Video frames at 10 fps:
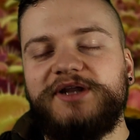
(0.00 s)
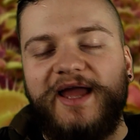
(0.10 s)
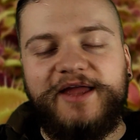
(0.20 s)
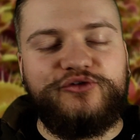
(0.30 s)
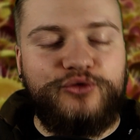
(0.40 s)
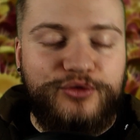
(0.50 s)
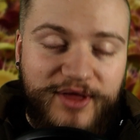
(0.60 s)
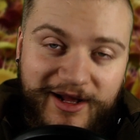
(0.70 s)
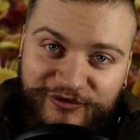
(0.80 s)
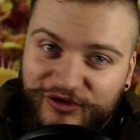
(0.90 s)
A
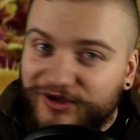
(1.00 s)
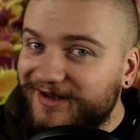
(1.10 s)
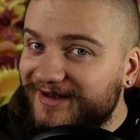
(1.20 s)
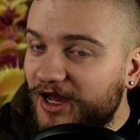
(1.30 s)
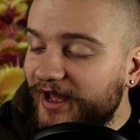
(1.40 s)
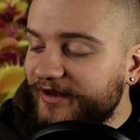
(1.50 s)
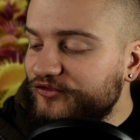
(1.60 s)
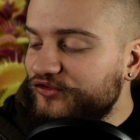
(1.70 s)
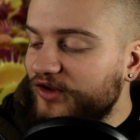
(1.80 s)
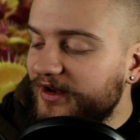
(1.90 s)
2009
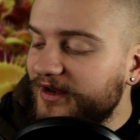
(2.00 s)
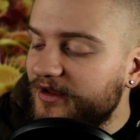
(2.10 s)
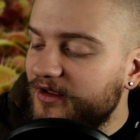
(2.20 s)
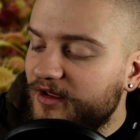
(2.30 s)
study